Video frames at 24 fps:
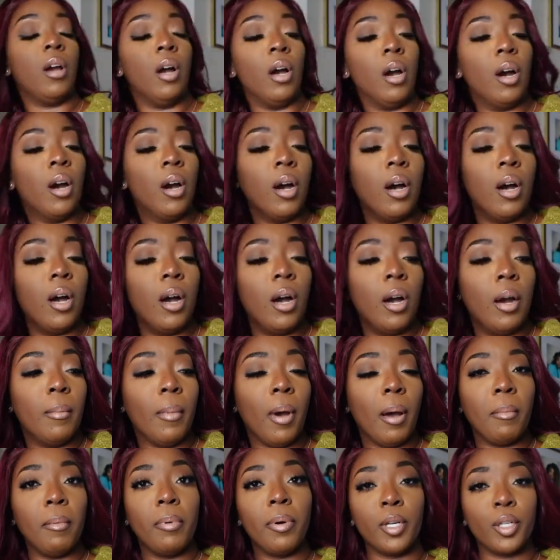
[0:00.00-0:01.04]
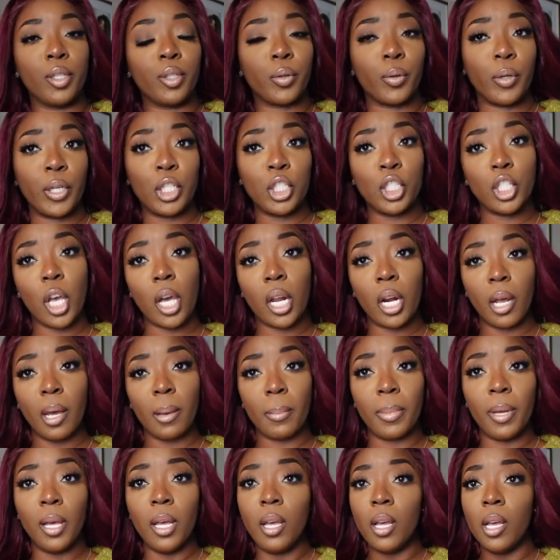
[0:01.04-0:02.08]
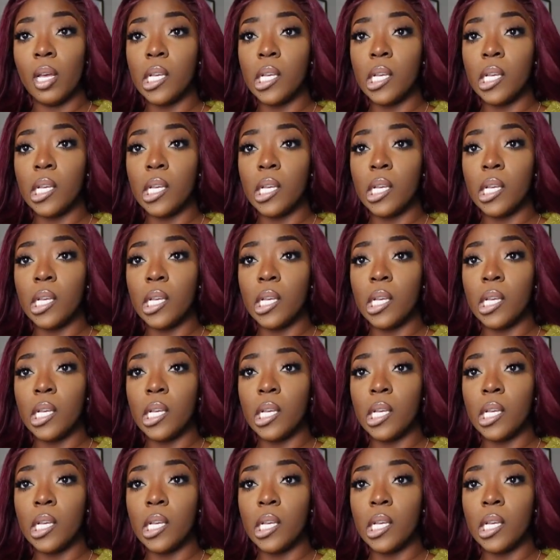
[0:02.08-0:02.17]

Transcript: I'm gonna put a screenshot up